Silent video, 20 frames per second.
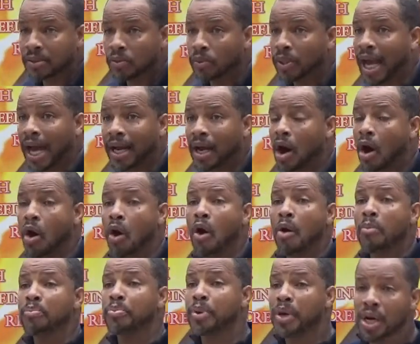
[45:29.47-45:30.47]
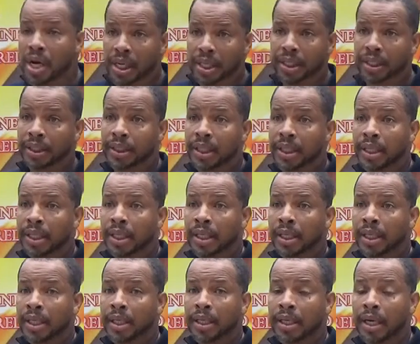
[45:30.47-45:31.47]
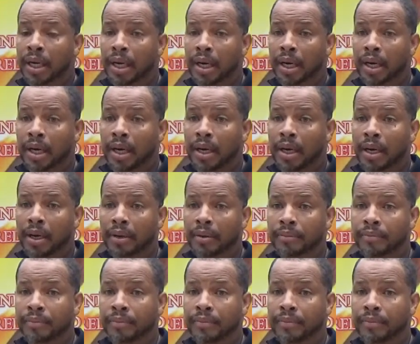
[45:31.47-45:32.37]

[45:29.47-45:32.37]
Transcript: We got a whole book uh, uh,